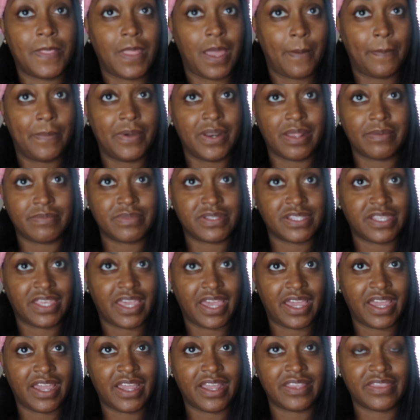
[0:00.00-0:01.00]
But I'm
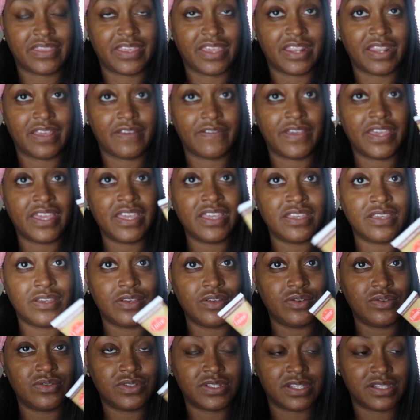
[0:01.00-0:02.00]
scared that if he
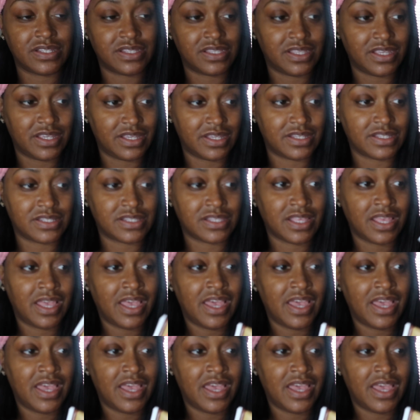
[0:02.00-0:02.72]
uses this,